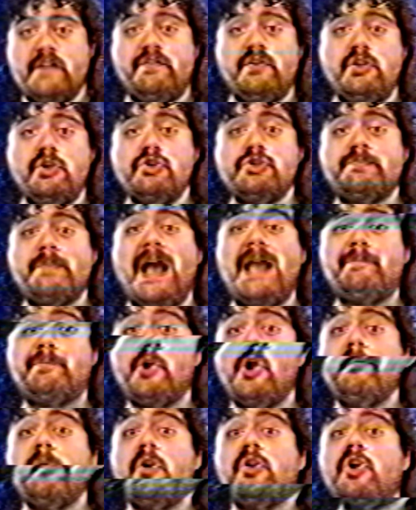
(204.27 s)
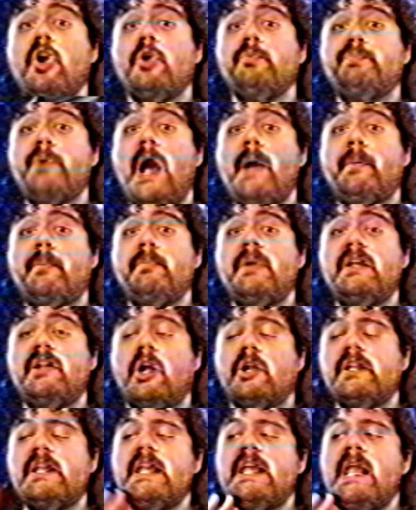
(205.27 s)
if you use my promo code PAPAMEAT
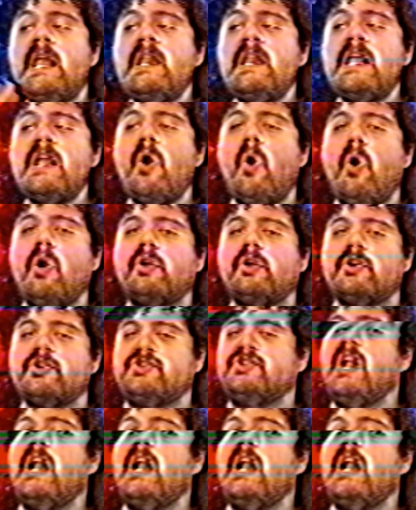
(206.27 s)
on any orders,